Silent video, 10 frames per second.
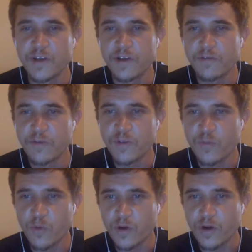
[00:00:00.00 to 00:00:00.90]

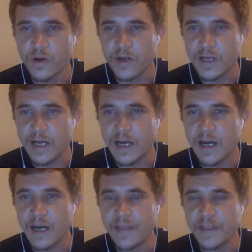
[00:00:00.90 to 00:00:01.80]
Furthermore,
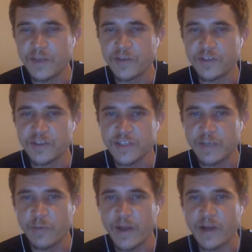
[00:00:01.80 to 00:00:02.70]
I think you could turn the
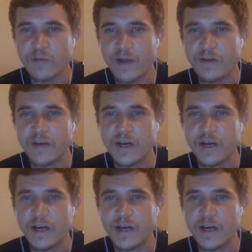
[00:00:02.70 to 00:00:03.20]
table back around